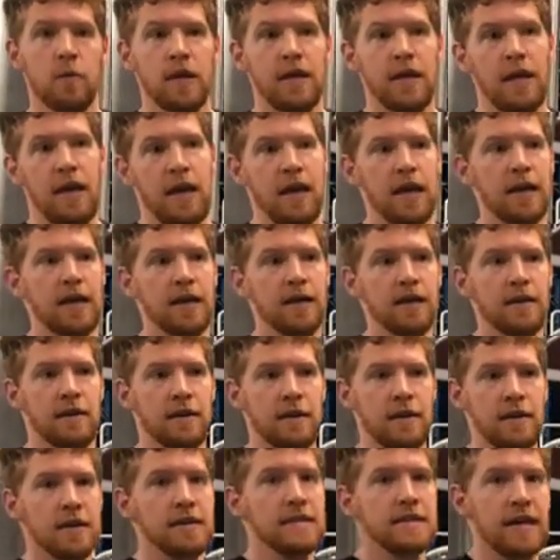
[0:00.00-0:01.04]
can
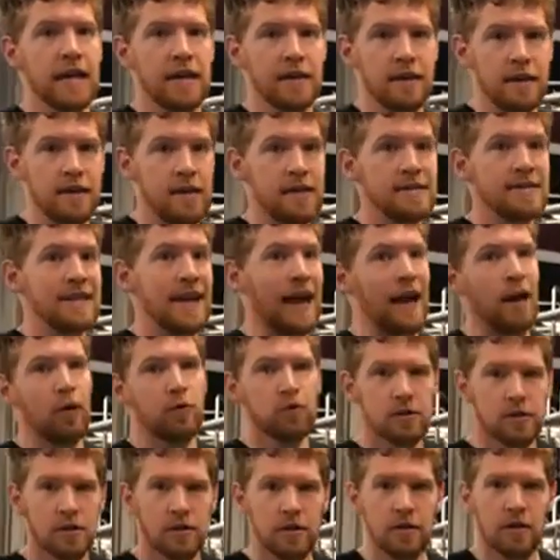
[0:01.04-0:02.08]
take the yeast
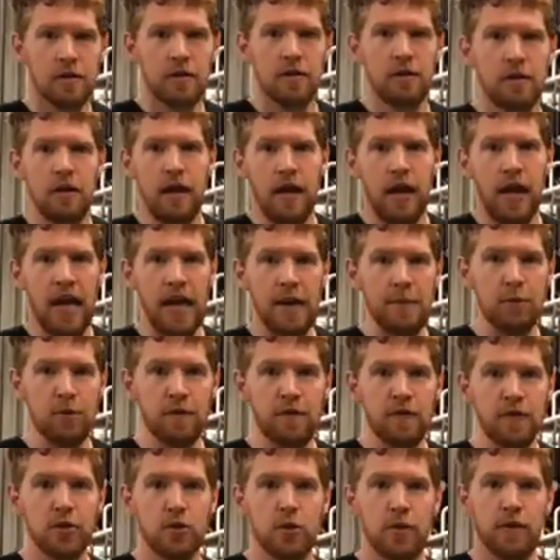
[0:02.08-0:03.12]
out and move
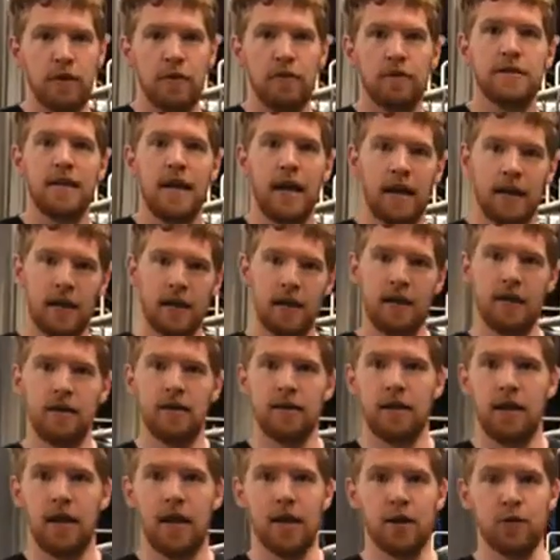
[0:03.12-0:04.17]
it to another tank
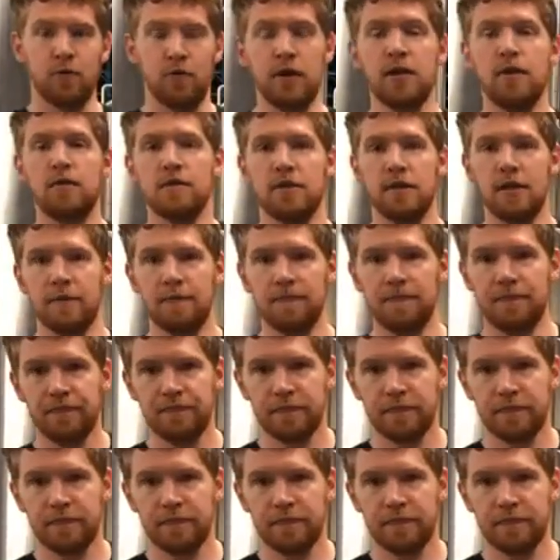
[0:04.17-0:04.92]
and reuse it.